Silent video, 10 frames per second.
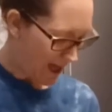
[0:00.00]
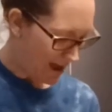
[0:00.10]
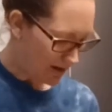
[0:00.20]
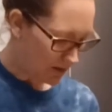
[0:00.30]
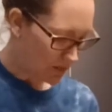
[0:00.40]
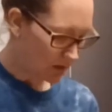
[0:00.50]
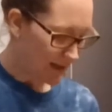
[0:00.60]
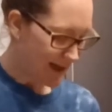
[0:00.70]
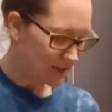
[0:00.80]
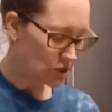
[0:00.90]
add the
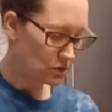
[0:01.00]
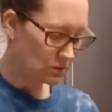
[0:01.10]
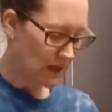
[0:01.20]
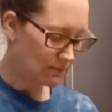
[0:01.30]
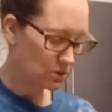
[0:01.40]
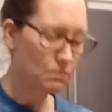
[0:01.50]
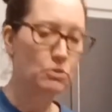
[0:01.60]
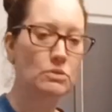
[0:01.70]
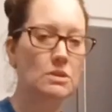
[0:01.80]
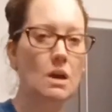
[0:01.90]
last 2
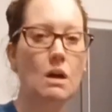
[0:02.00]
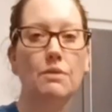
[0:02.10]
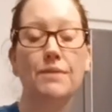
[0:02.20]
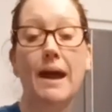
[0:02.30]
tablespoons of